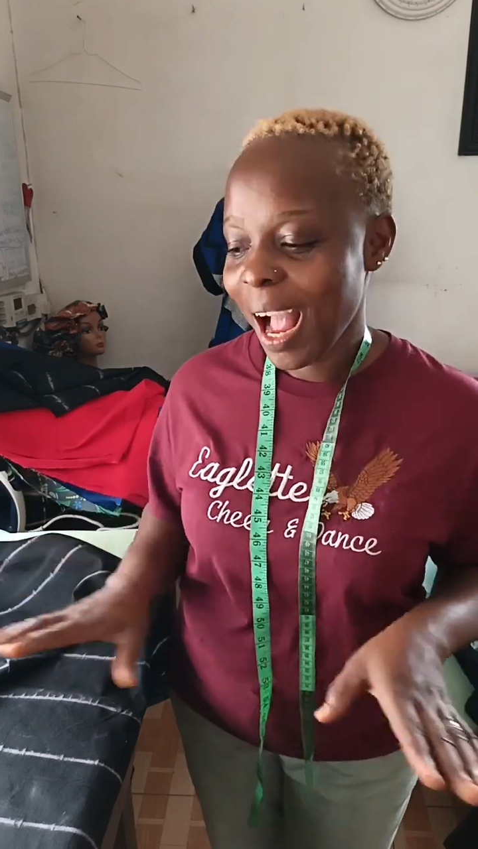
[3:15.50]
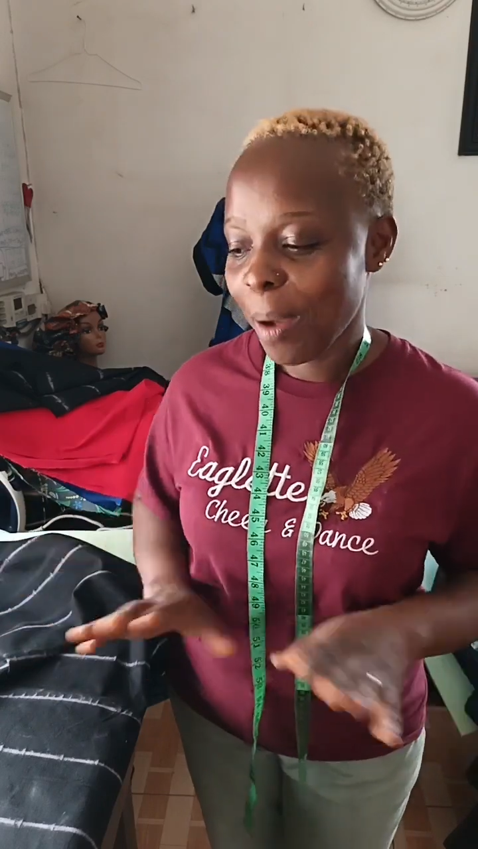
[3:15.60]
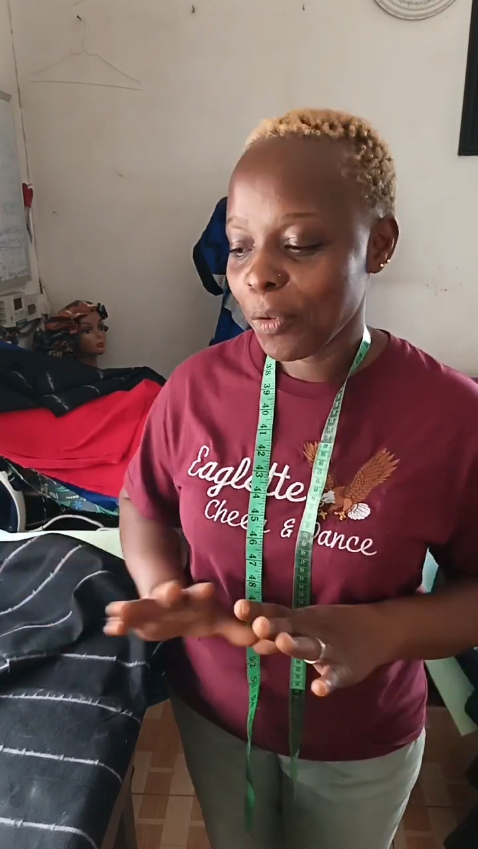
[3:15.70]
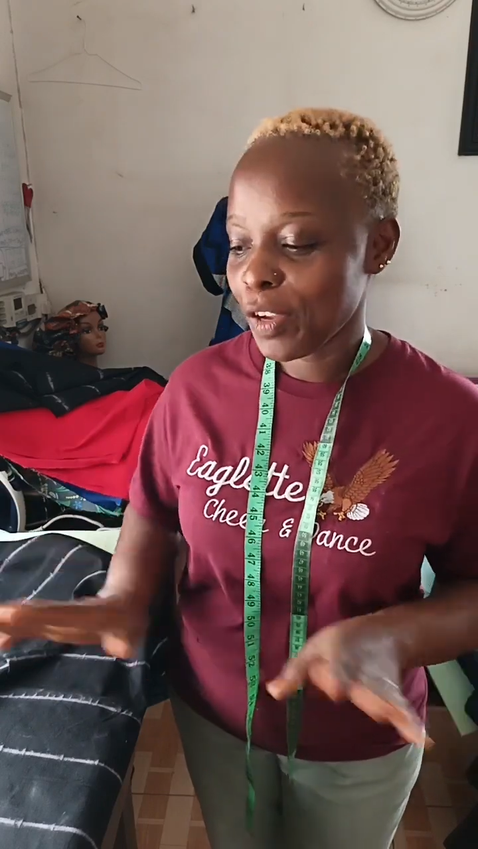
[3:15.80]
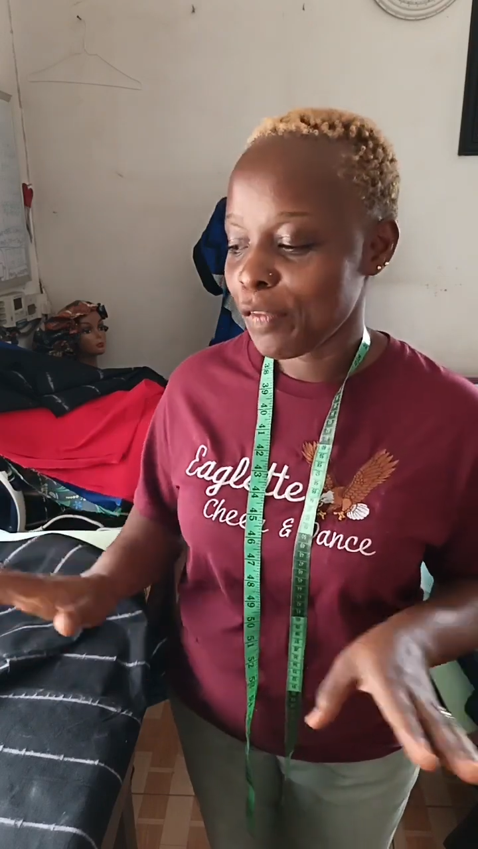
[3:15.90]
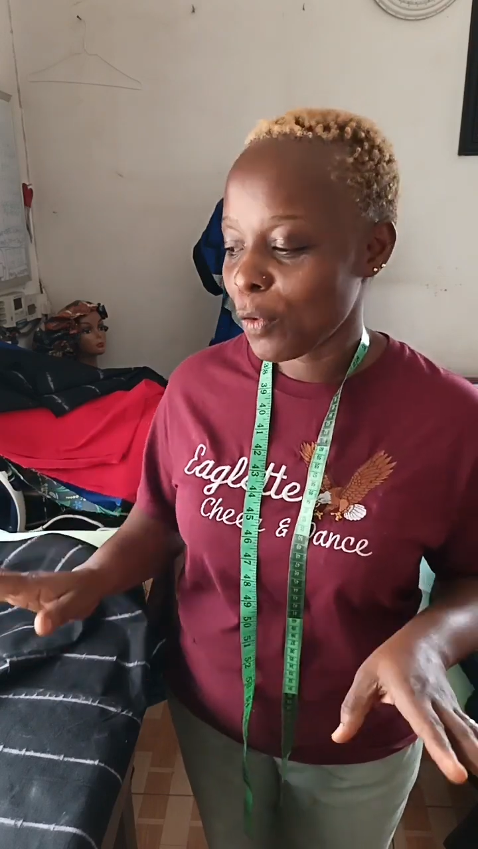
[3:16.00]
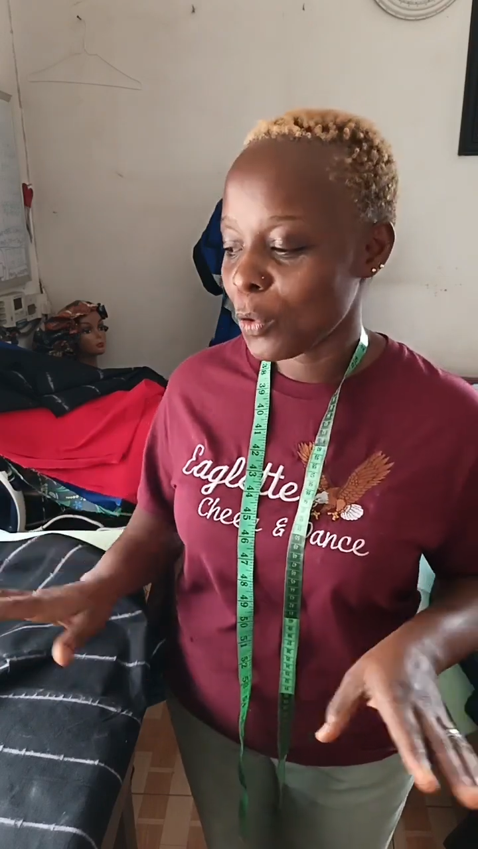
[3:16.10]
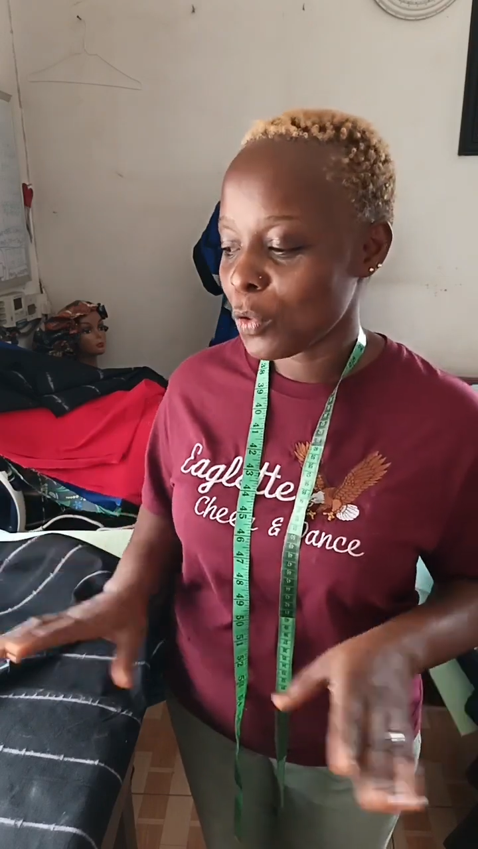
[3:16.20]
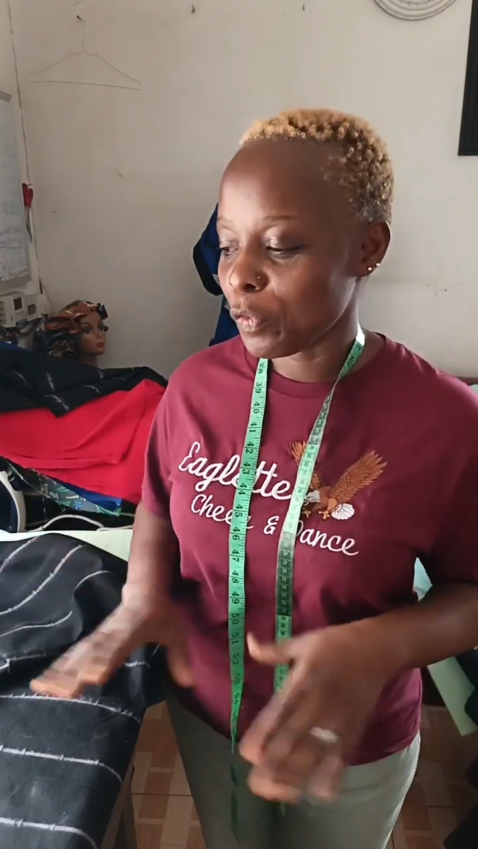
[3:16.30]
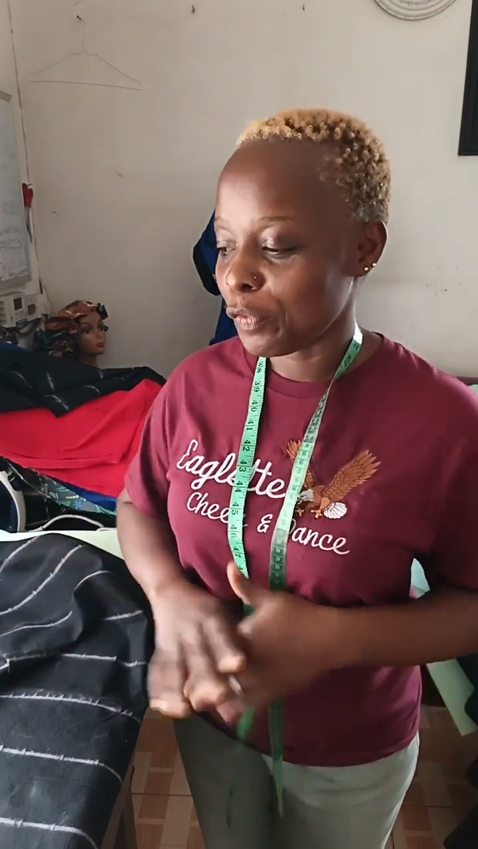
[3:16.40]
I'm looking
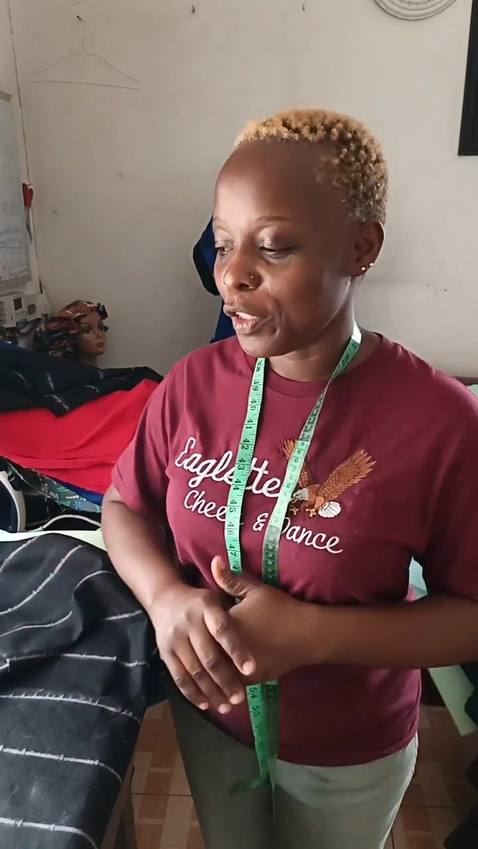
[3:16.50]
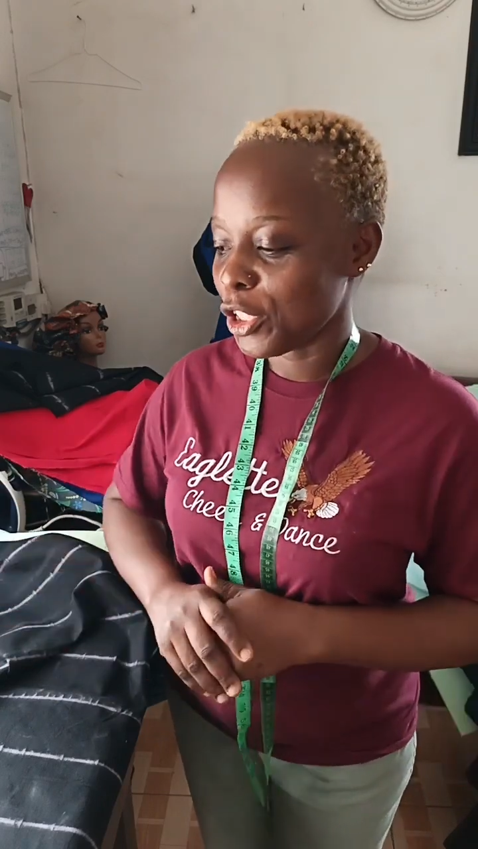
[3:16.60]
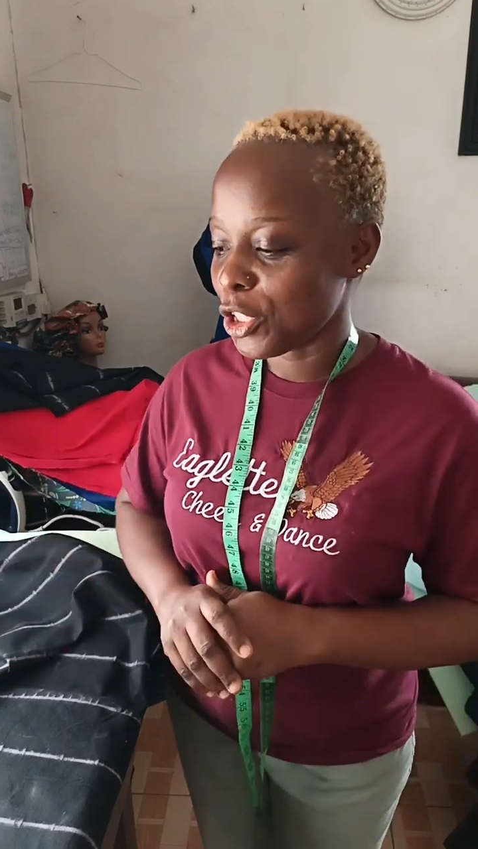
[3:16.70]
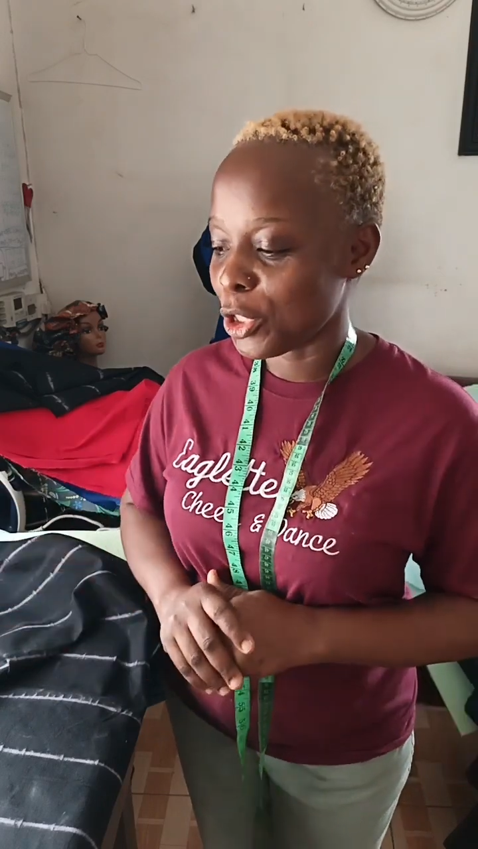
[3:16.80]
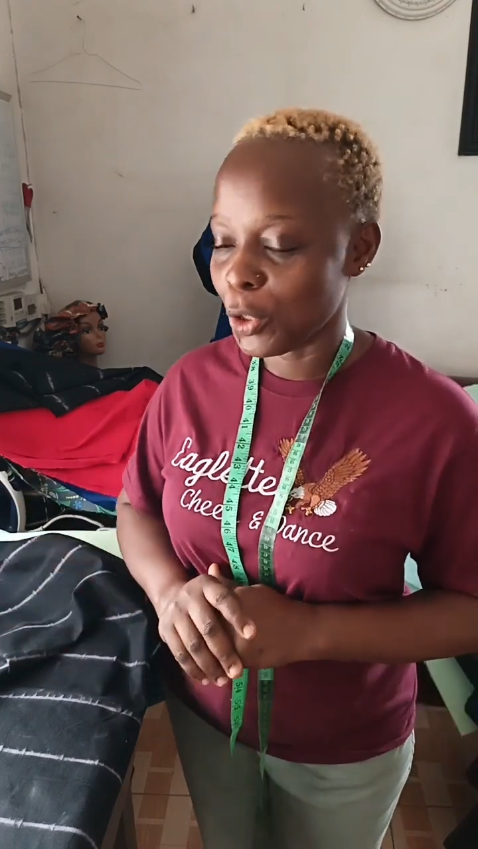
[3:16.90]
forward to finished